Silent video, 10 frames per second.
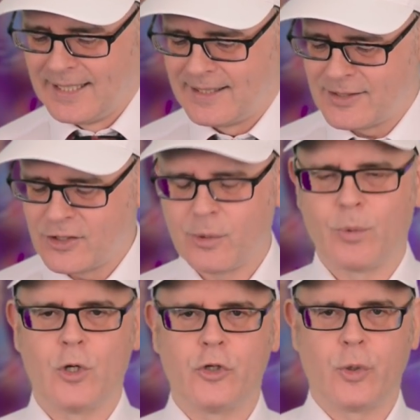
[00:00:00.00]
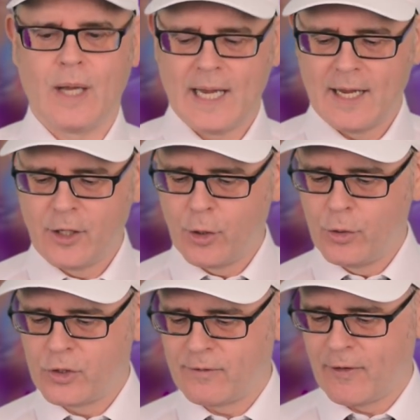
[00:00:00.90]
It isn't a word you hear
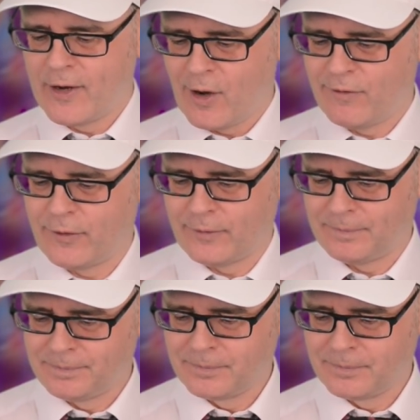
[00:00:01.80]
used very often.